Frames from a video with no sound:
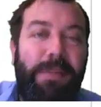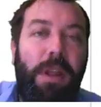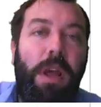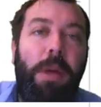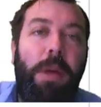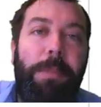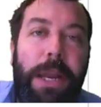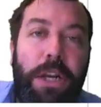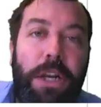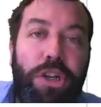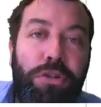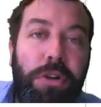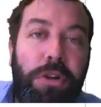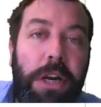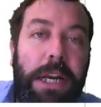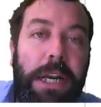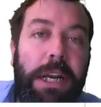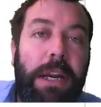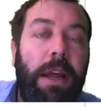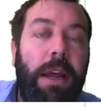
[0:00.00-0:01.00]

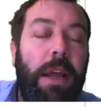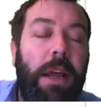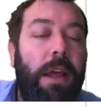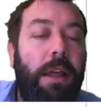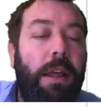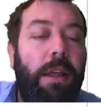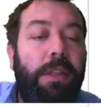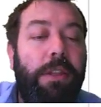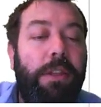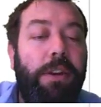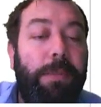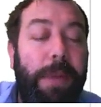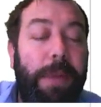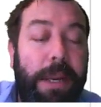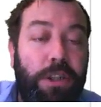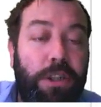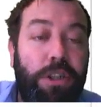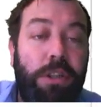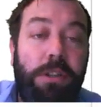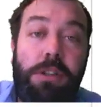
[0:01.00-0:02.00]
measuring the
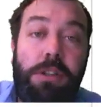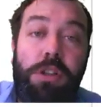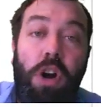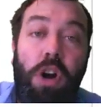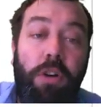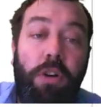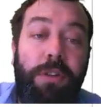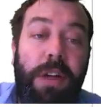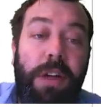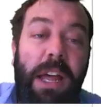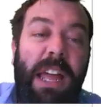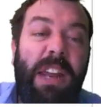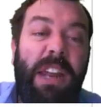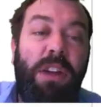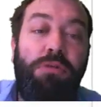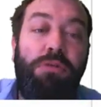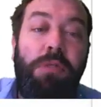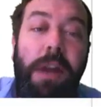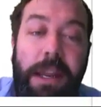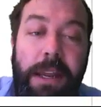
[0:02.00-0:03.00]
dimensions of an
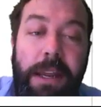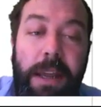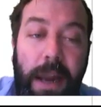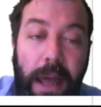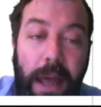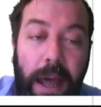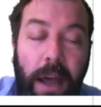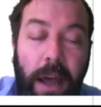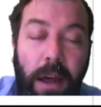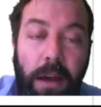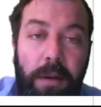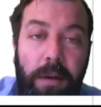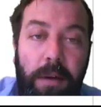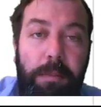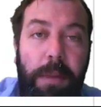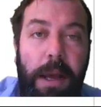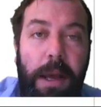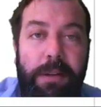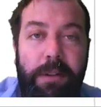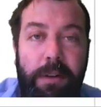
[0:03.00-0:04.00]
irregular
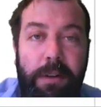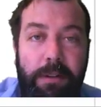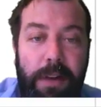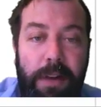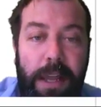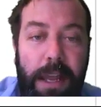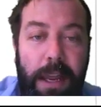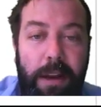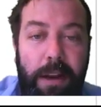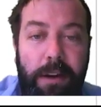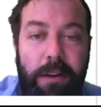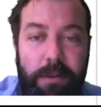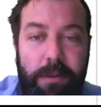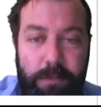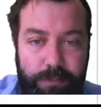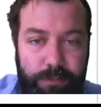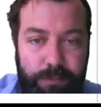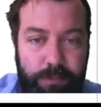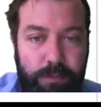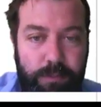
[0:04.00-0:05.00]
parcel of land
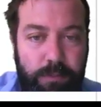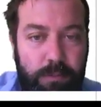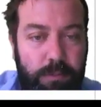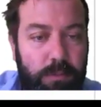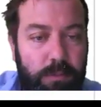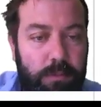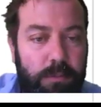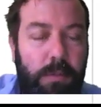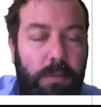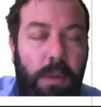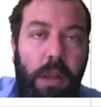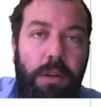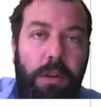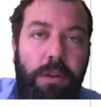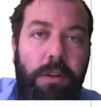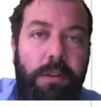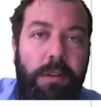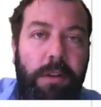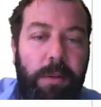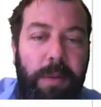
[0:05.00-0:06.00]

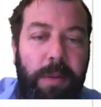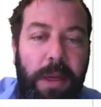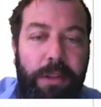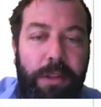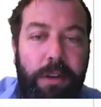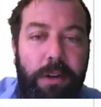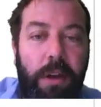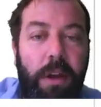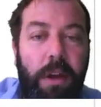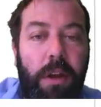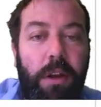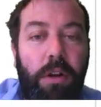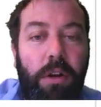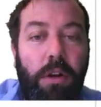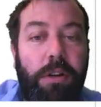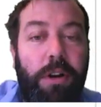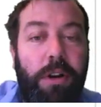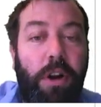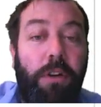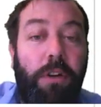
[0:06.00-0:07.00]
using a method
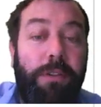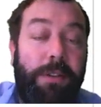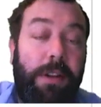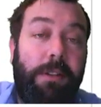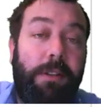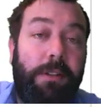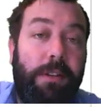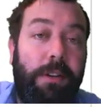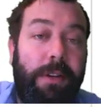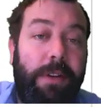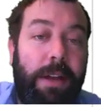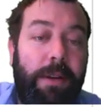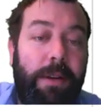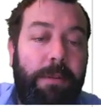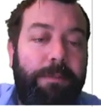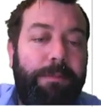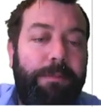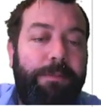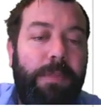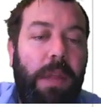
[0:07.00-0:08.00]
called an offset survey.
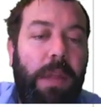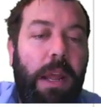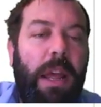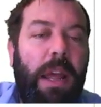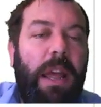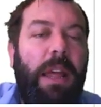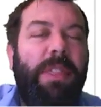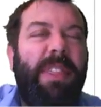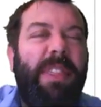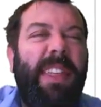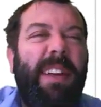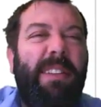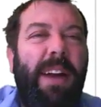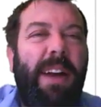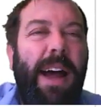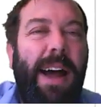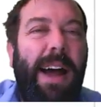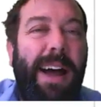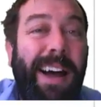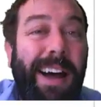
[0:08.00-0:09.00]

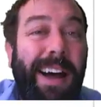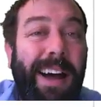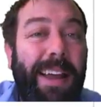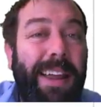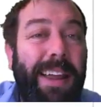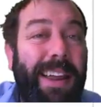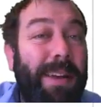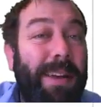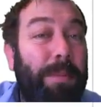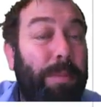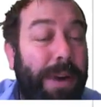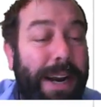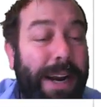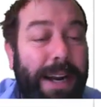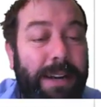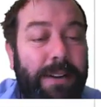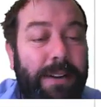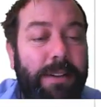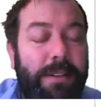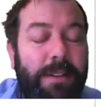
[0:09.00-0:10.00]
There are, in
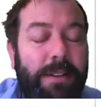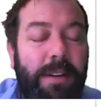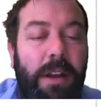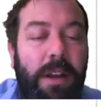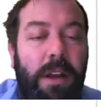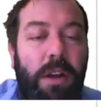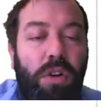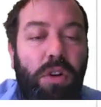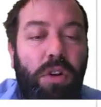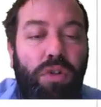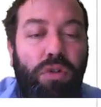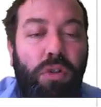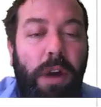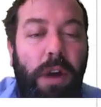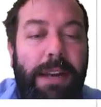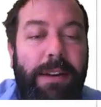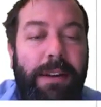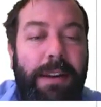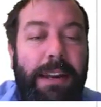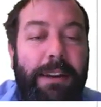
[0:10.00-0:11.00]
practice,
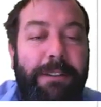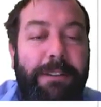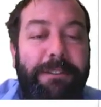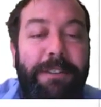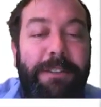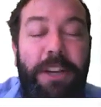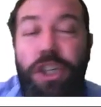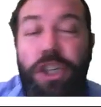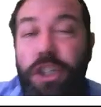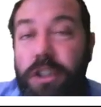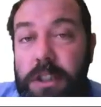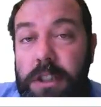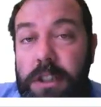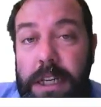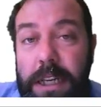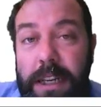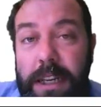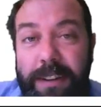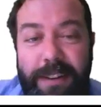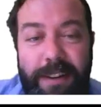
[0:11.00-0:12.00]
great
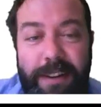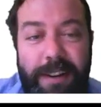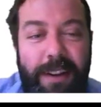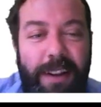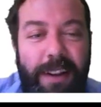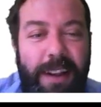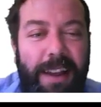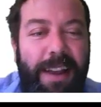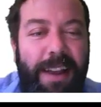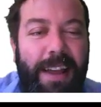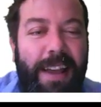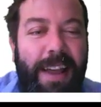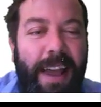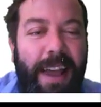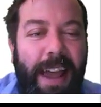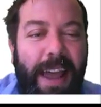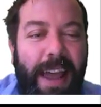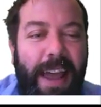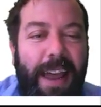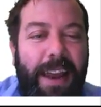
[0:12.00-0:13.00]
inefficiencies
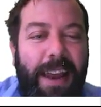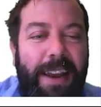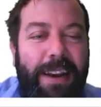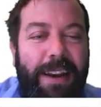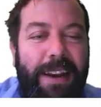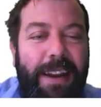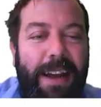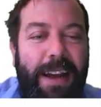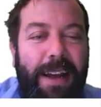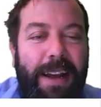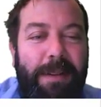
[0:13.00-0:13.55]
and